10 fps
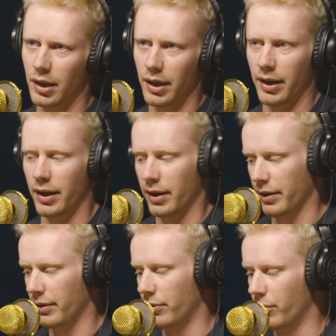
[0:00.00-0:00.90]

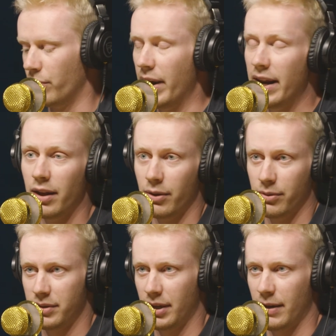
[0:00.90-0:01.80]

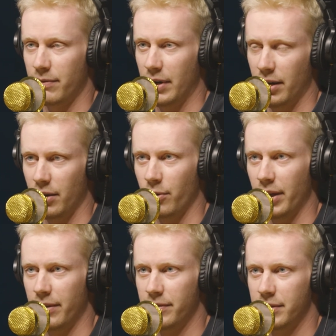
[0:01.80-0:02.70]
Radios have radio
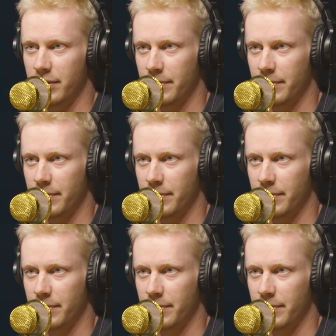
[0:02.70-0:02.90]
waves.